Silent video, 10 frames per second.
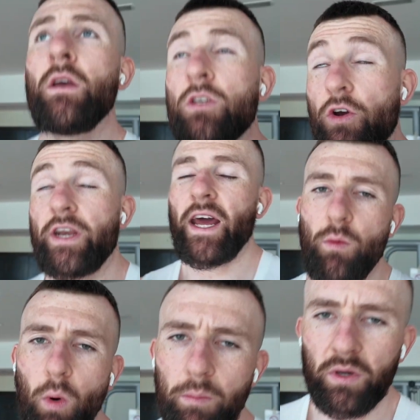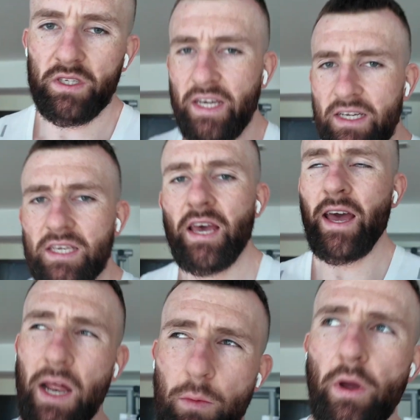Sorry,
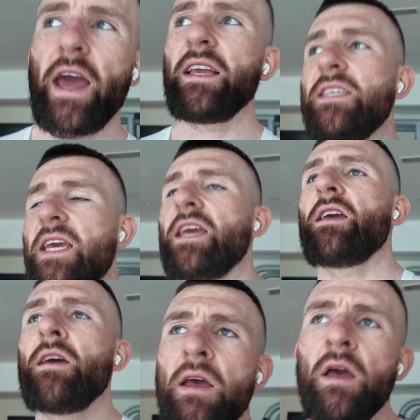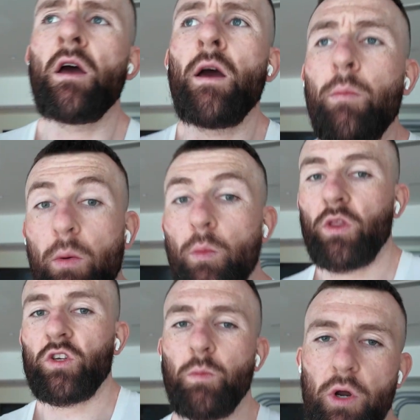91.6, and we're 88.1
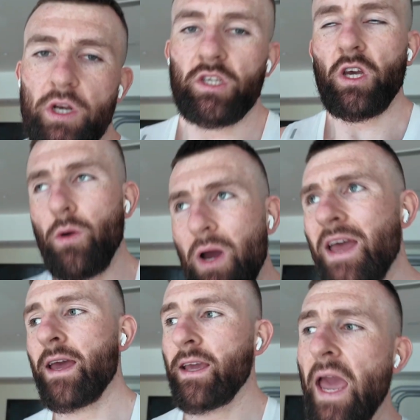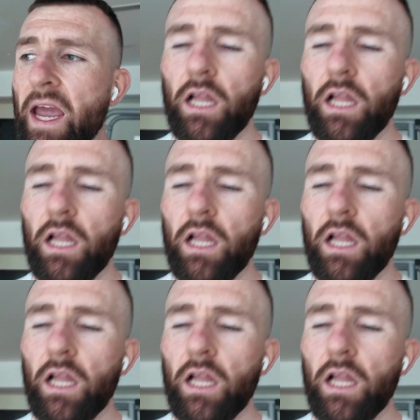this morning. So getting